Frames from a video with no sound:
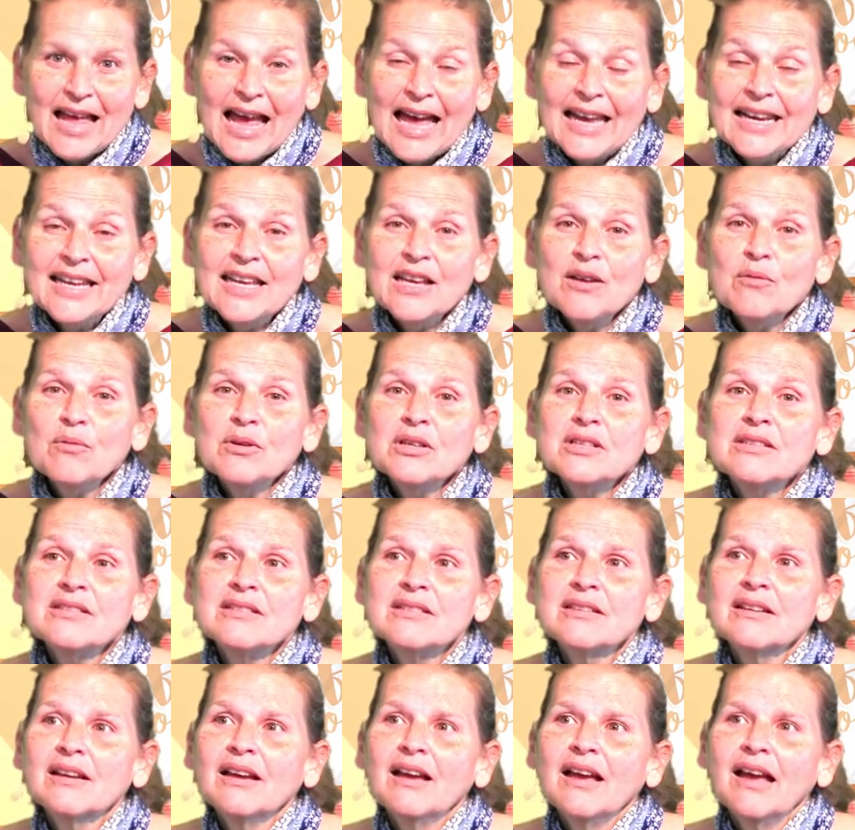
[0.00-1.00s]
And he
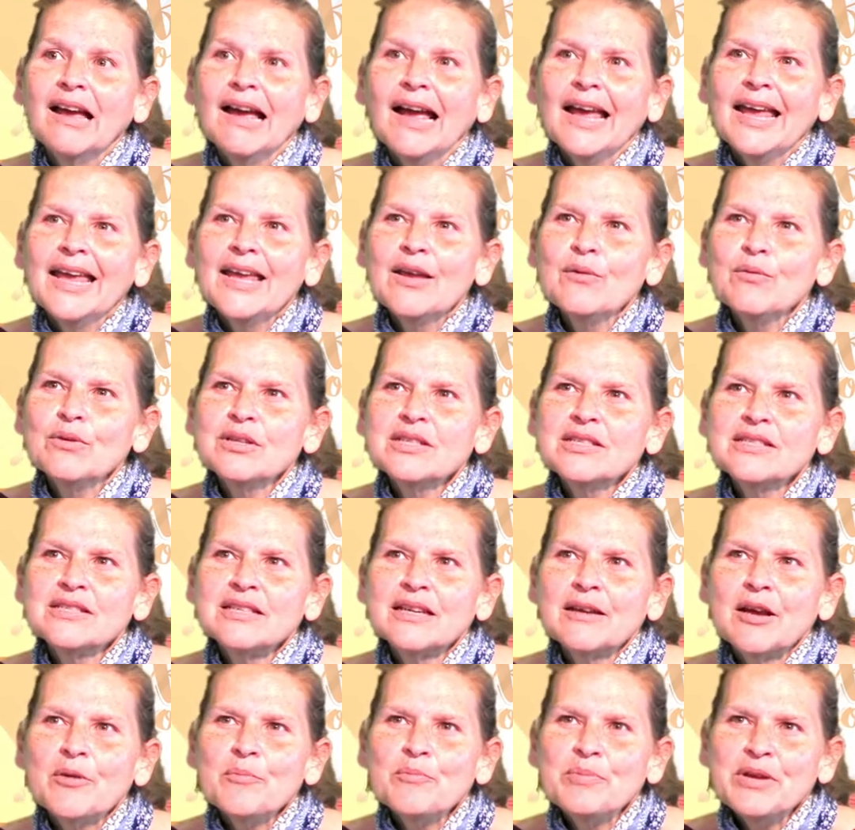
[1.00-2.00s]
was he was
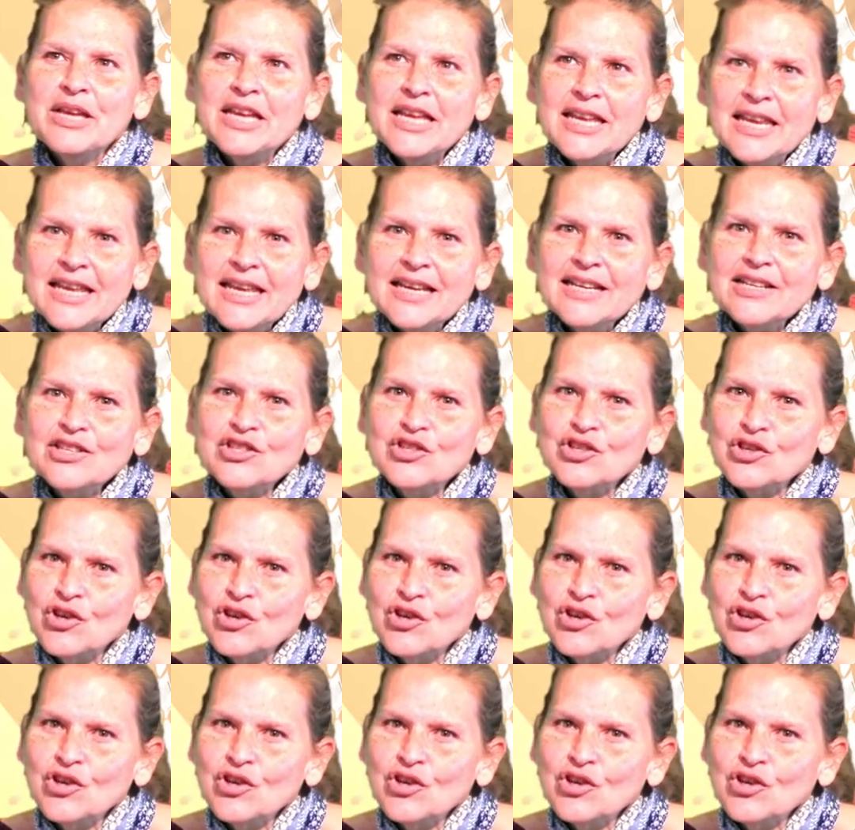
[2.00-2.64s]
obedient